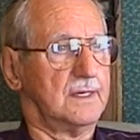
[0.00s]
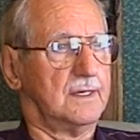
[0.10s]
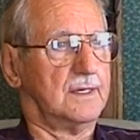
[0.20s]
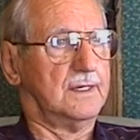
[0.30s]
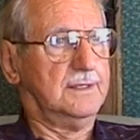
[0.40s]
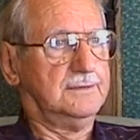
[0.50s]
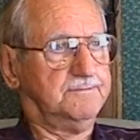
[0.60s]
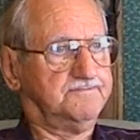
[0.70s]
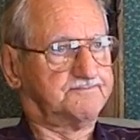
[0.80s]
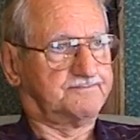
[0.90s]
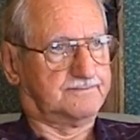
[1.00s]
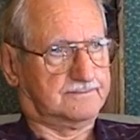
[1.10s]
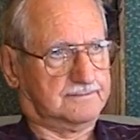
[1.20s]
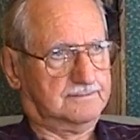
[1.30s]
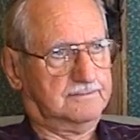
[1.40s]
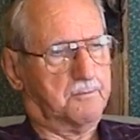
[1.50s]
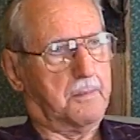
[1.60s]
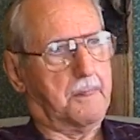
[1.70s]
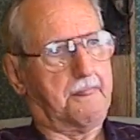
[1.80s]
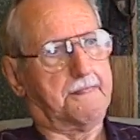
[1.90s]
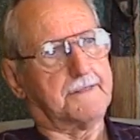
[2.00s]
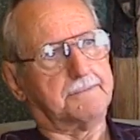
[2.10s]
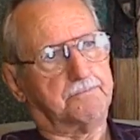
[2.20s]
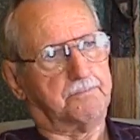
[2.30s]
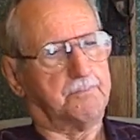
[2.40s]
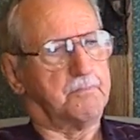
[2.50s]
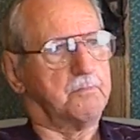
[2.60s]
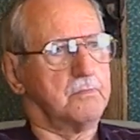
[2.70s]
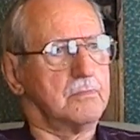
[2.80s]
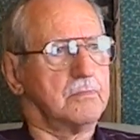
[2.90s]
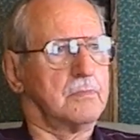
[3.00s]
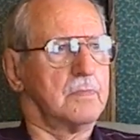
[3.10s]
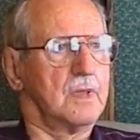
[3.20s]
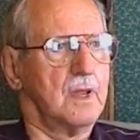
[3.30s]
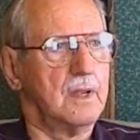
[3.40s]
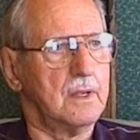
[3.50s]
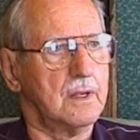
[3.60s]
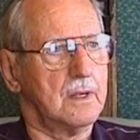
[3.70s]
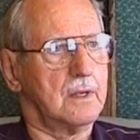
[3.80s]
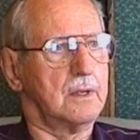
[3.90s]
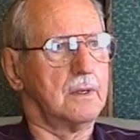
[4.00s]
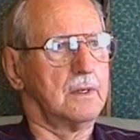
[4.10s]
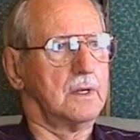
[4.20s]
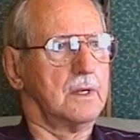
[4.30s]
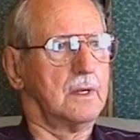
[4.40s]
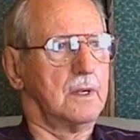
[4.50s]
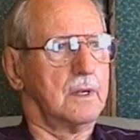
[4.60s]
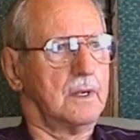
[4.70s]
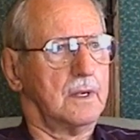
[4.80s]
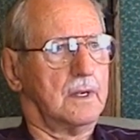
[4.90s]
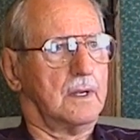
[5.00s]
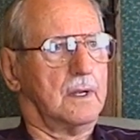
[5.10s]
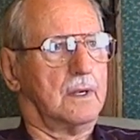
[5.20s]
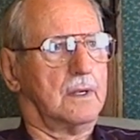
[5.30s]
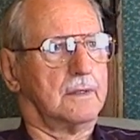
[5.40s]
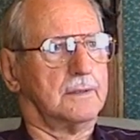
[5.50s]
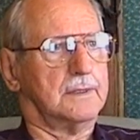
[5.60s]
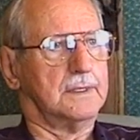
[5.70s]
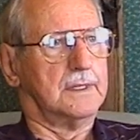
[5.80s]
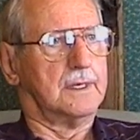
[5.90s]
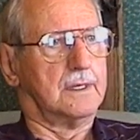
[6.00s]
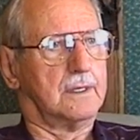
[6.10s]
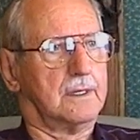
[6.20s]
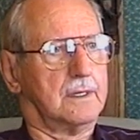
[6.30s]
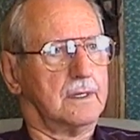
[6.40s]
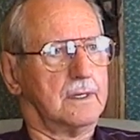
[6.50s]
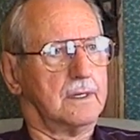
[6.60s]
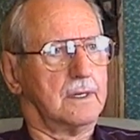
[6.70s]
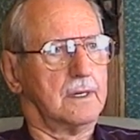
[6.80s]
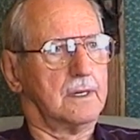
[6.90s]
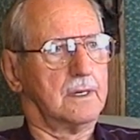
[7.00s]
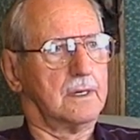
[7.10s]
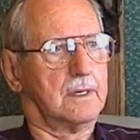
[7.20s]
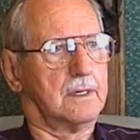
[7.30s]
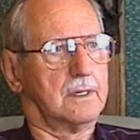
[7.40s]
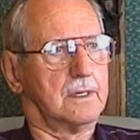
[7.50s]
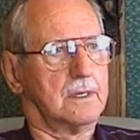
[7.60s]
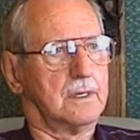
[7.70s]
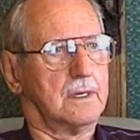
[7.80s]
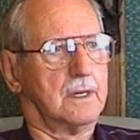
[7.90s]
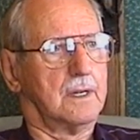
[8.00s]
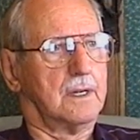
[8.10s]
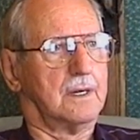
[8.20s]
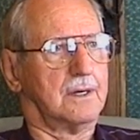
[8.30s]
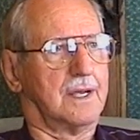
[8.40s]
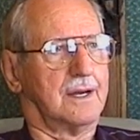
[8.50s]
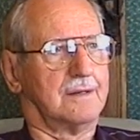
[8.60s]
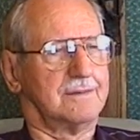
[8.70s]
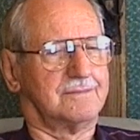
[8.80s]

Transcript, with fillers: Now you were saying yesterday that you you got really strong though during that time, and used to sometimes, uh, you could walk a long ways. Oh yeah,